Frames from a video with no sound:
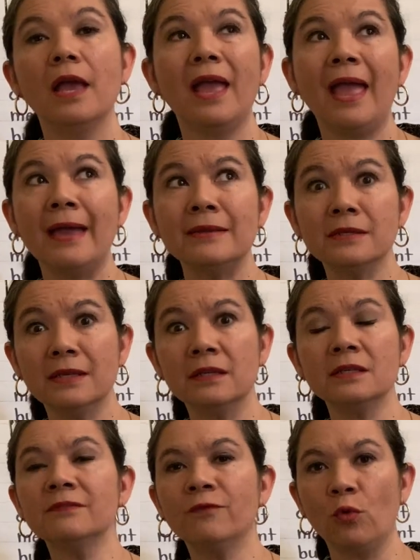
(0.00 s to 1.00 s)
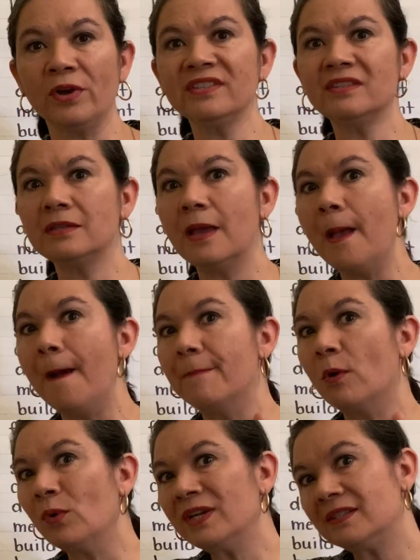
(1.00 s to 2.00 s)
and it is voiced,
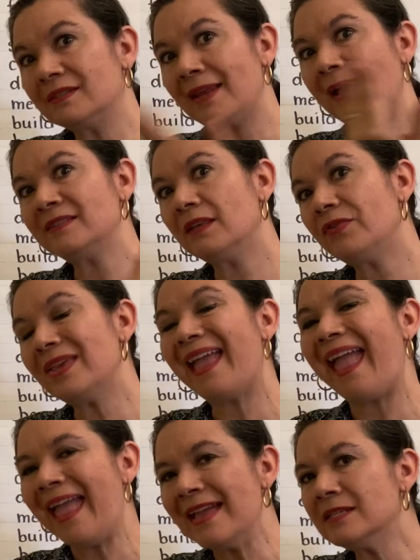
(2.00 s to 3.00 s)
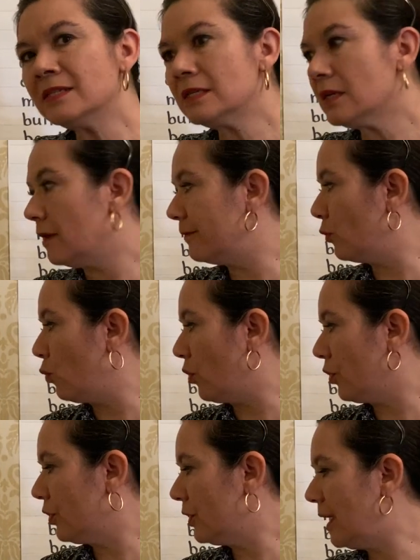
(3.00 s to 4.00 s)
But when it stands at the end of a
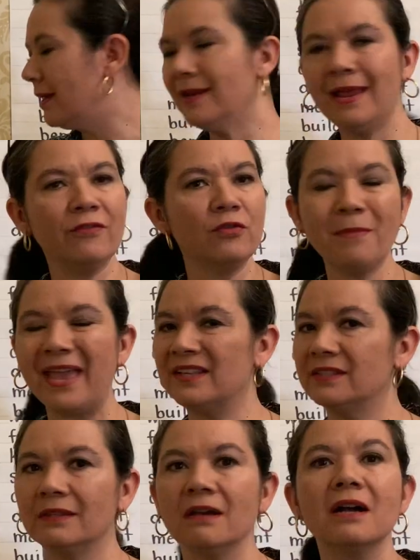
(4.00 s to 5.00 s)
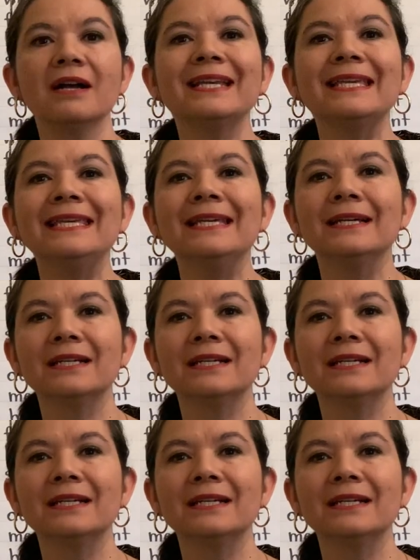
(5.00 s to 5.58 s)
word, it never makes the y